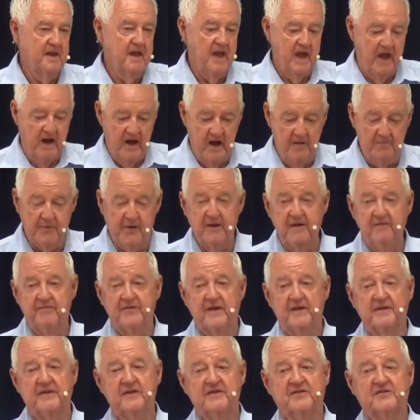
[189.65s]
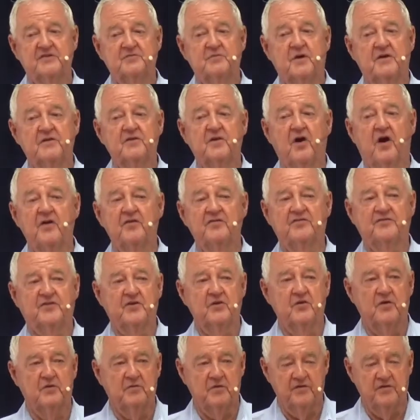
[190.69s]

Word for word: And I believe that this is what God is doing.